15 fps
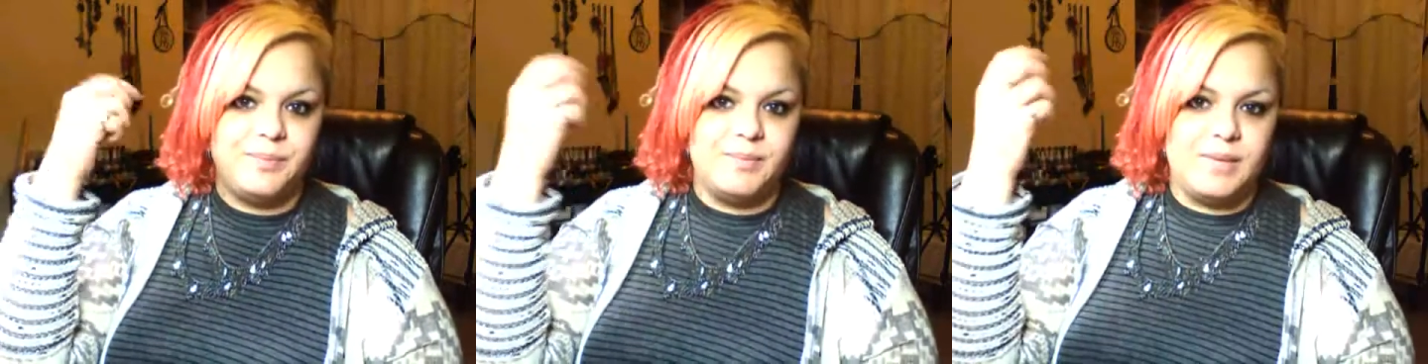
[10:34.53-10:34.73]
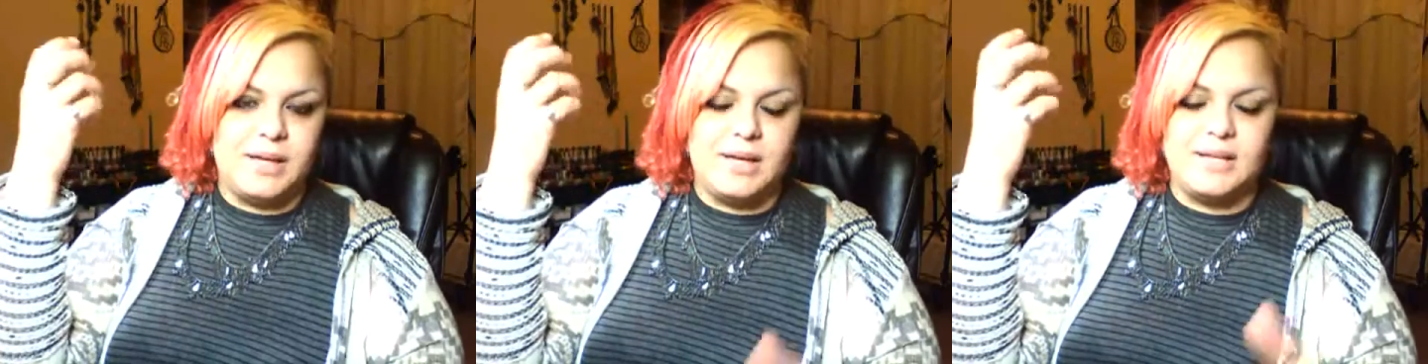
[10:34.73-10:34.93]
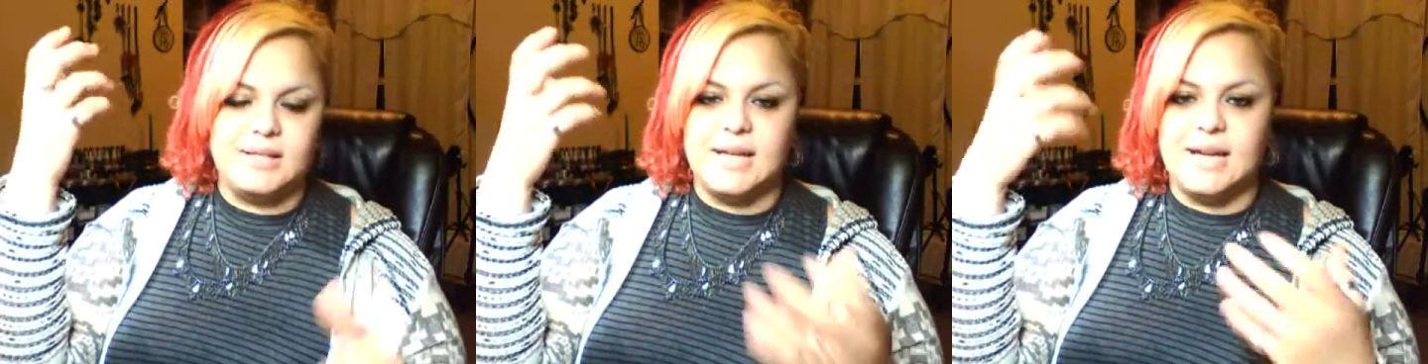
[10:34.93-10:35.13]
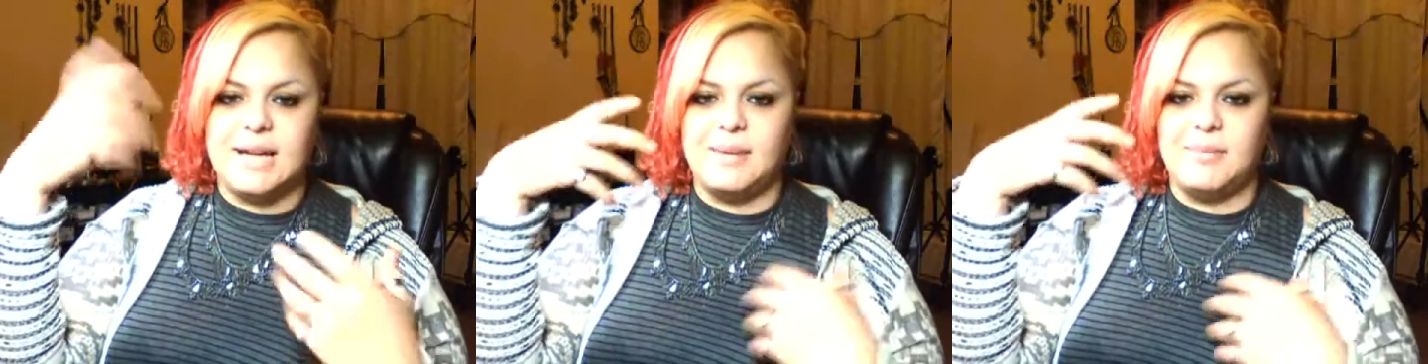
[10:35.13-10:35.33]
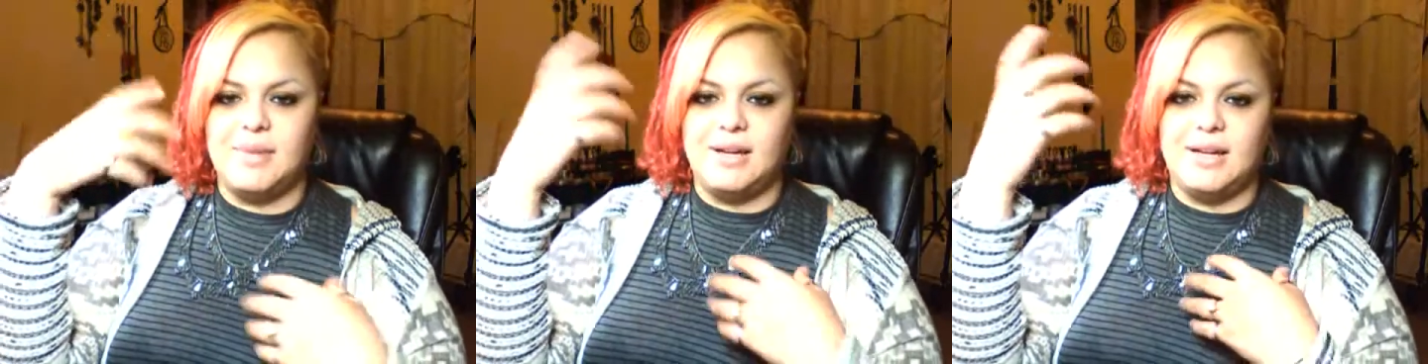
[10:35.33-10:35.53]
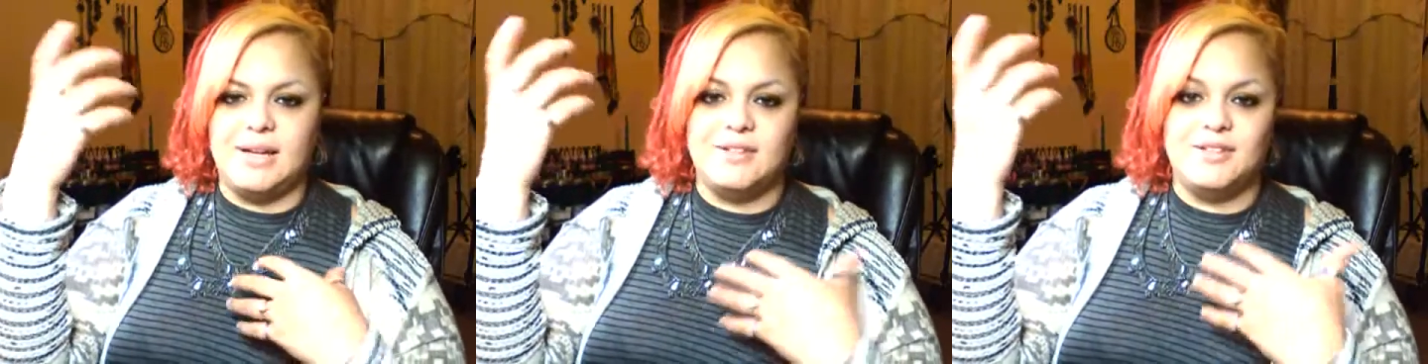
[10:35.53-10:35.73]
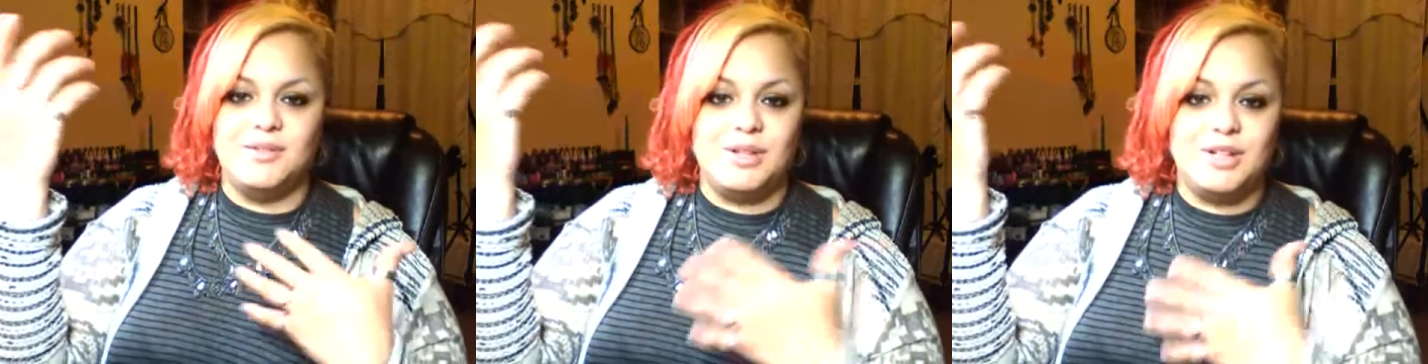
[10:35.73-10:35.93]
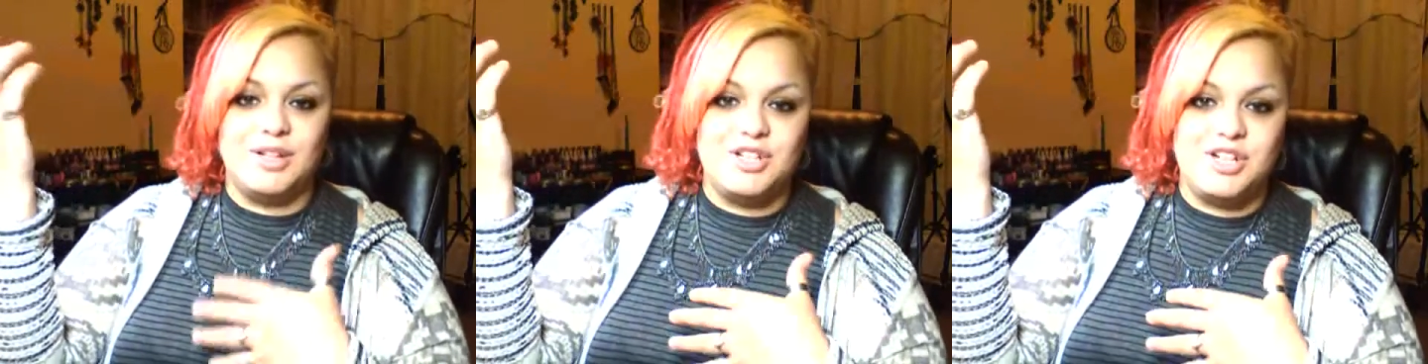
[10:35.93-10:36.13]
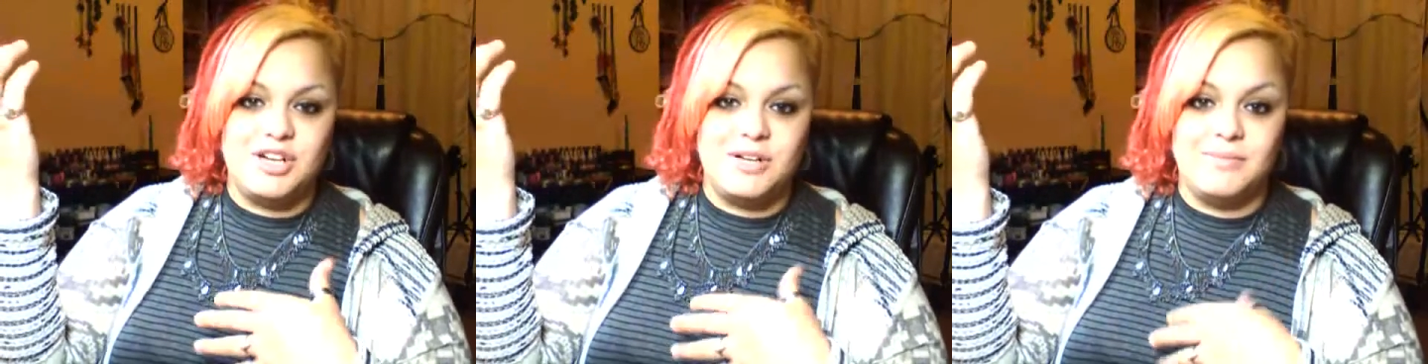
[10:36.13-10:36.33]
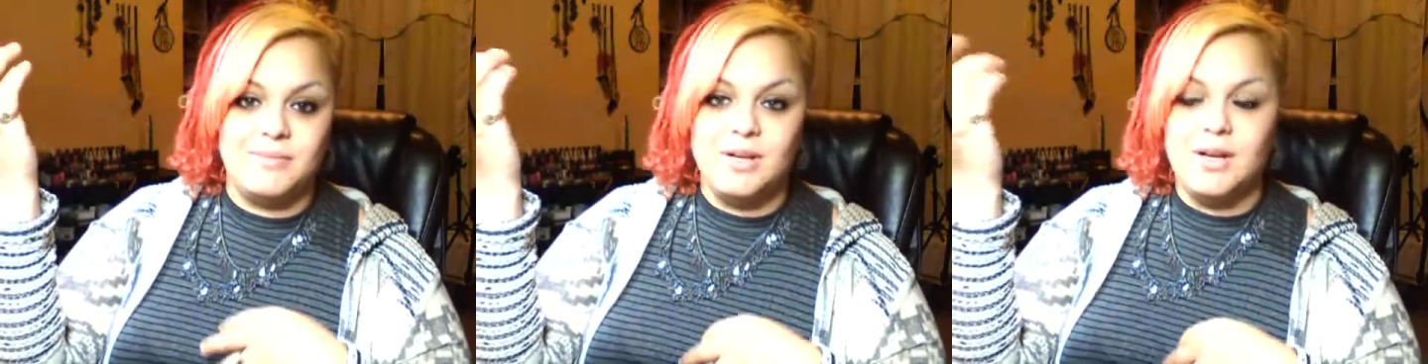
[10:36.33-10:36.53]
because I can make it into a
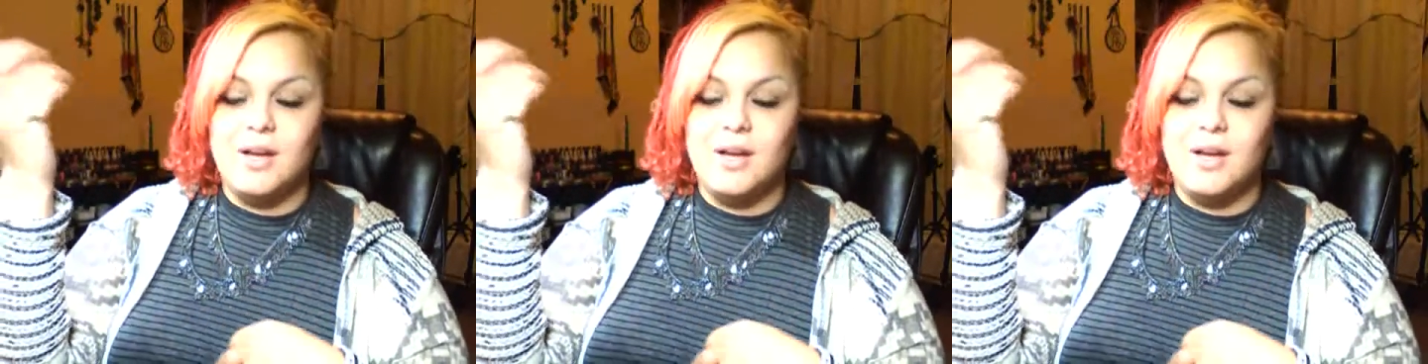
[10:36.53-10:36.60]
cushion.